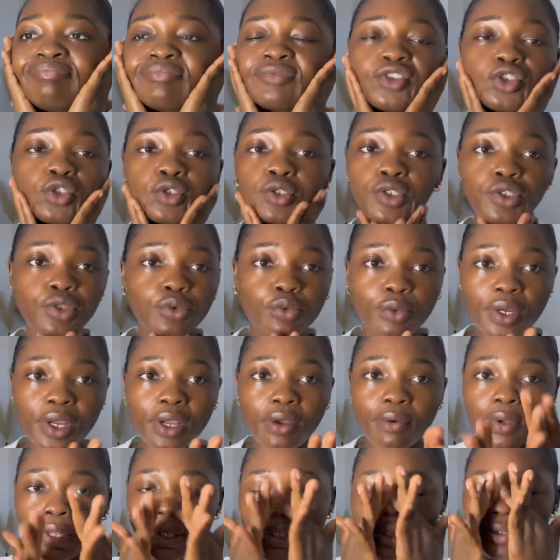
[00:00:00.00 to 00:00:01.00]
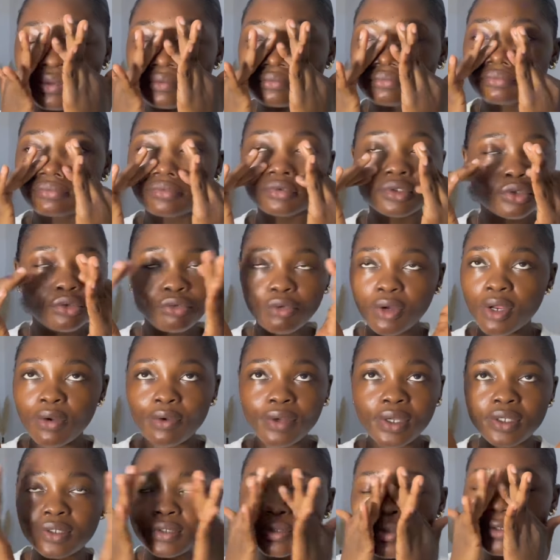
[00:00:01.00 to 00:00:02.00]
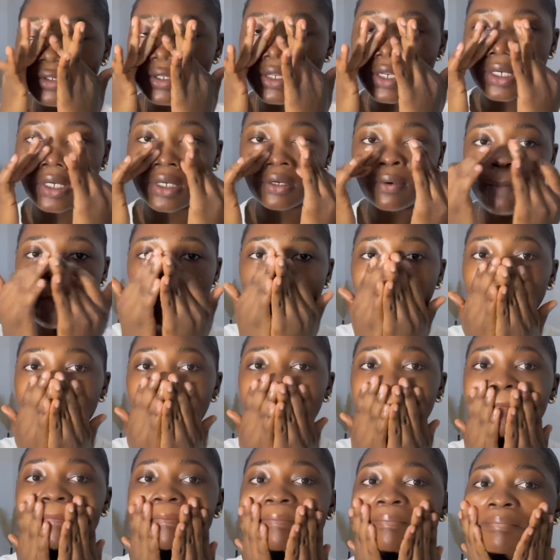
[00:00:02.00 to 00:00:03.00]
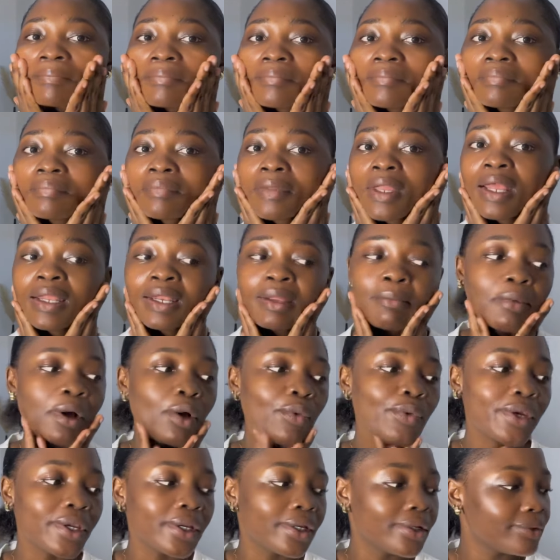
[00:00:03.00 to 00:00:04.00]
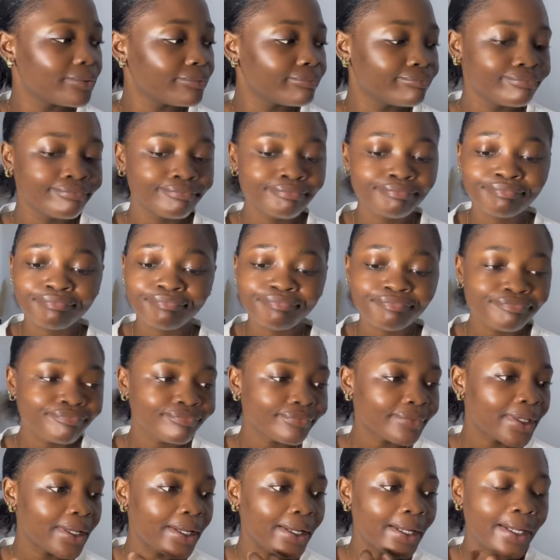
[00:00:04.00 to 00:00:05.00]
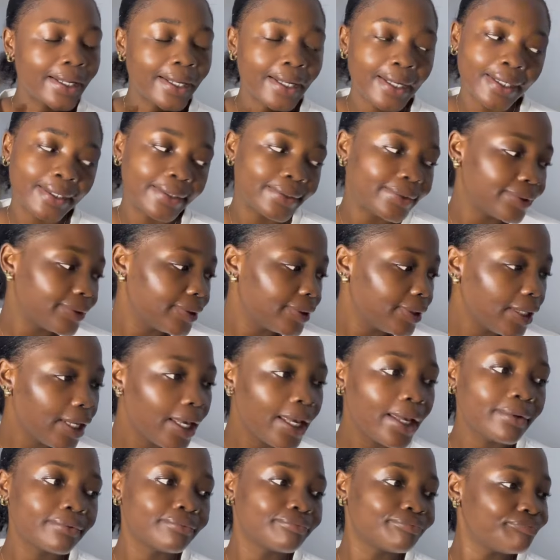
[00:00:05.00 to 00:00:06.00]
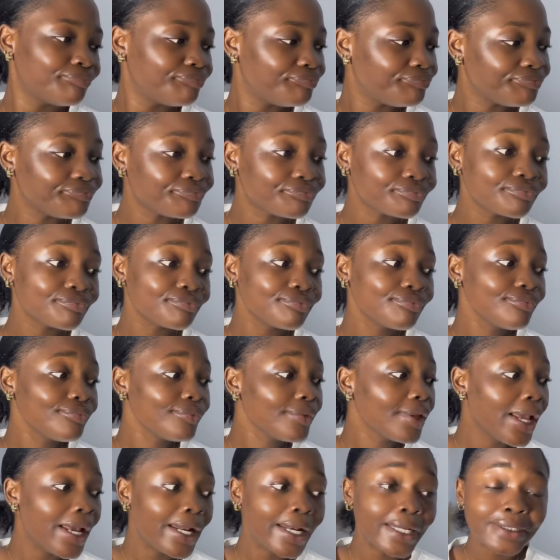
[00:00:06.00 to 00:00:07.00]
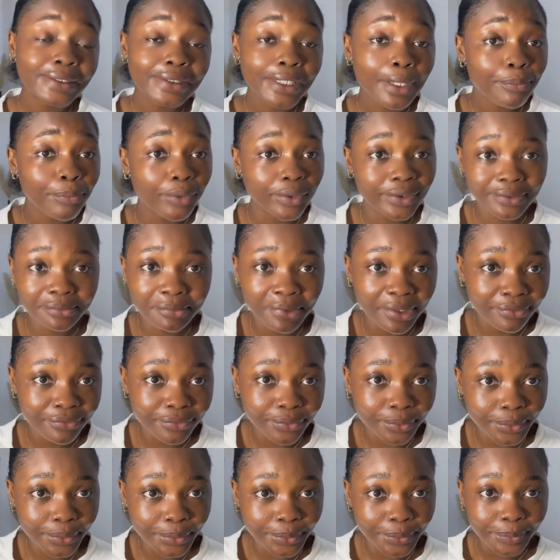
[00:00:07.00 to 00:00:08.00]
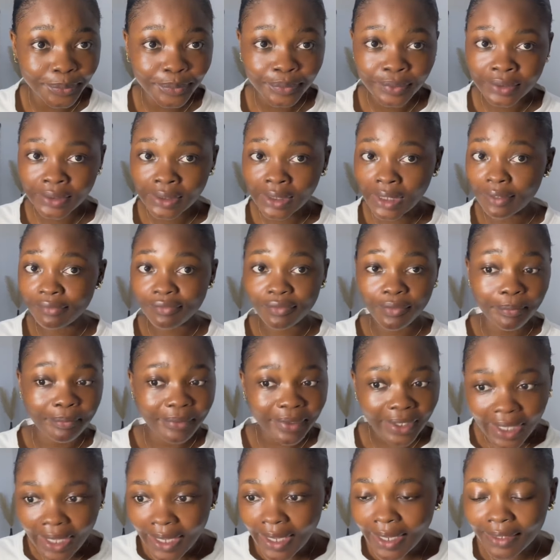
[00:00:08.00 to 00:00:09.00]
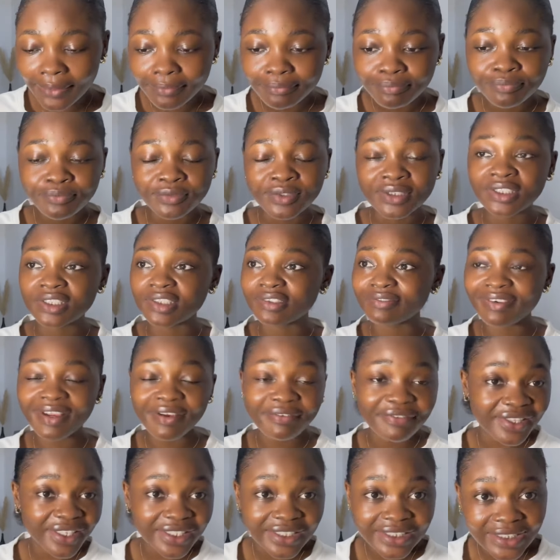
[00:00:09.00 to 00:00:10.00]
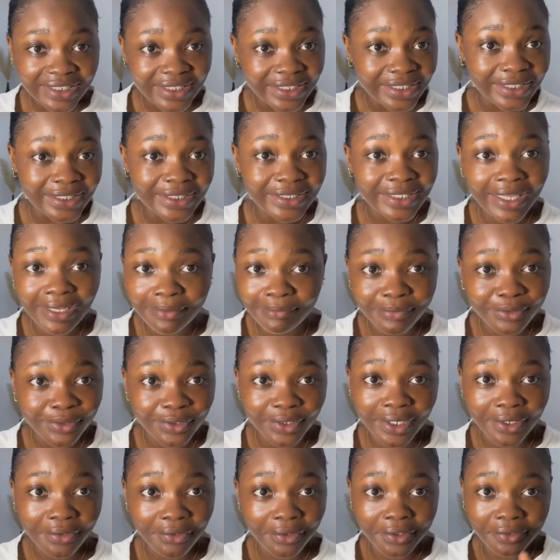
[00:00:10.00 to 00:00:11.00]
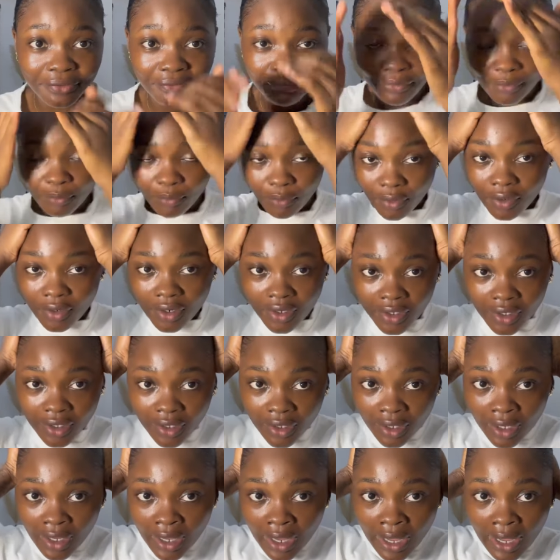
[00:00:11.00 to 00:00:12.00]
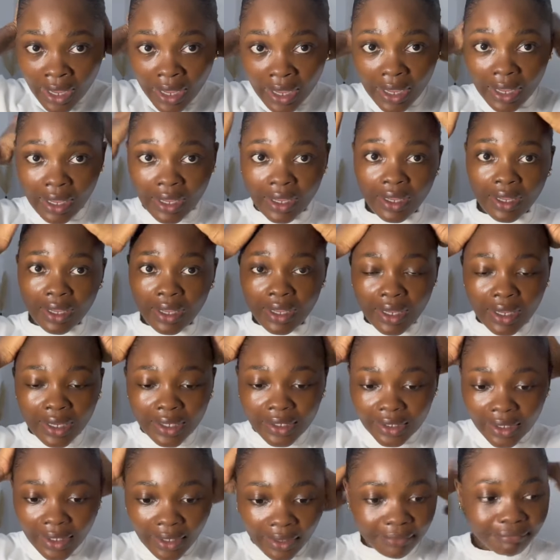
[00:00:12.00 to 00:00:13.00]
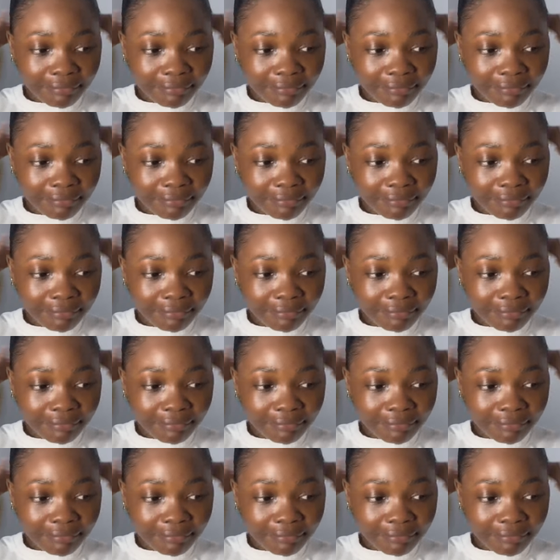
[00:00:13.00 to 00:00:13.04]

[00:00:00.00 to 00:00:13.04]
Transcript: just 3 hours, 3 hours, and I'm awake. And yeah, and I start pressing my phone, and from there it's 5:30, time to get ready for work. And